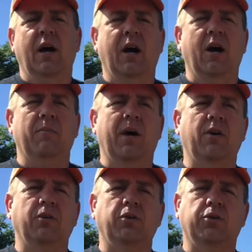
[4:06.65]
I
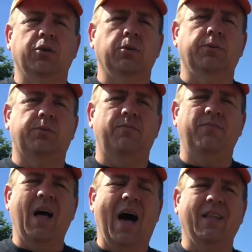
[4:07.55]
know YouTube's
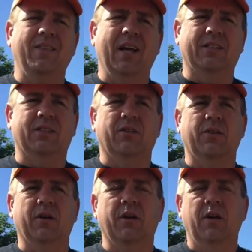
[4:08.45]
not necessarily